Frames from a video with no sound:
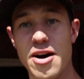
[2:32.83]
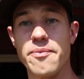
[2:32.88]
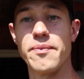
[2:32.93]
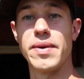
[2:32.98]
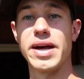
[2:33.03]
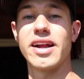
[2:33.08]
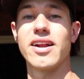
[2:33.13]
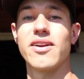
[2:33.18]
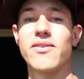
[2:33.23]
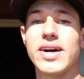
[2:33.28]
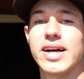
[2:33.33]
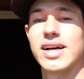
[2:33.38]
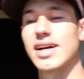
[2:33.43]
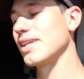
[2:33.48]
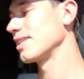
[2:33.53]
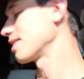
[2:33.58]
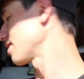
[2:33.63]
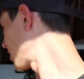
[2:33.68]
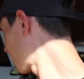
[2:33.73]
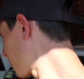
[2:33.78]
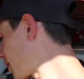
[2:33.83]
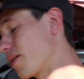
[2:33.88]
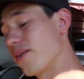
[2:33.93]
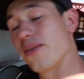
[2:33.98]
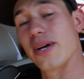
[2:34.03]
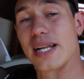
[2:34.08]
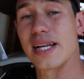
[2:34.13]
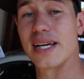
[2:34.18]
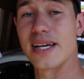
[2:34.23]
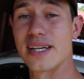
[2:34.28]
But anyway guys, let me
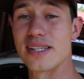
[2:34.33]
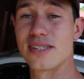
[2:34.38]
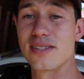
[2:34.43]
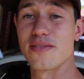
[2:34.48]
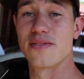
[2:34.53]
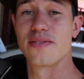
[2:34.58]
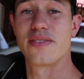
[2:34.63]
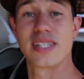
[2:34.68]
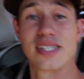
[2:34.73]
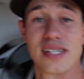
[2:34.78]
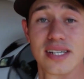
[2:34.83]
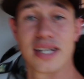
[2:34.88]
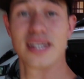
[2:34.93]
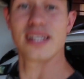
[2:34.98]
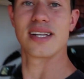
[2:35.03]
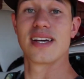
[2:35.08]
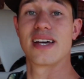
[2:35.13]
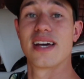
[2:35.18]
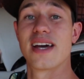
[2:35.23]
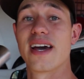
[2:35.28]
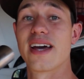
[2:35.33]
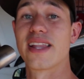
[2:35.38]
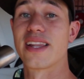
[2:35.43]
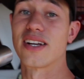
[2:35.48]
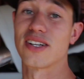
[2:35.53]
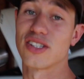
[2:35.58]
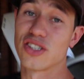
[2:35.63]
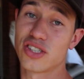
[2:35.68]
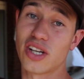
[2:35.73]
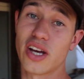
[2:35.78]
quickly get to fitting it, and
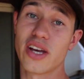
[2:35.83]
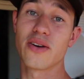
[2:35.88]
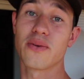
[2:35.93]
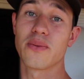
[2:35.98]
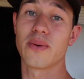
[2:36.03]
I'll show you